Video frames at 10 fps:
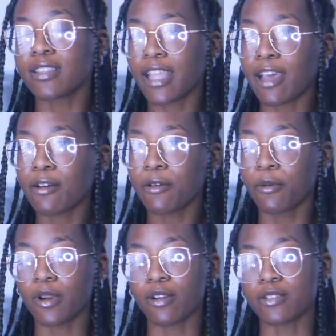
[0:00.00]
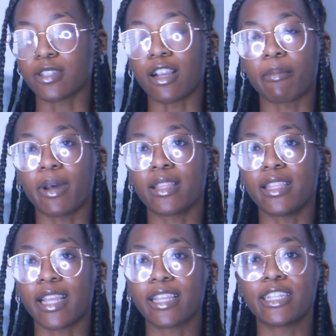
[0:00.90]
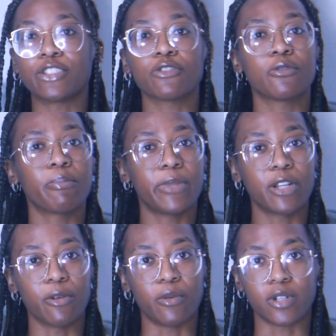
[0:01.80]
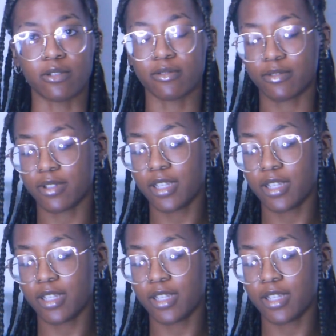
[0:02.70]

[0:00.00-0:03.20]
Now we're going to talk about the Niteangel Bigger World.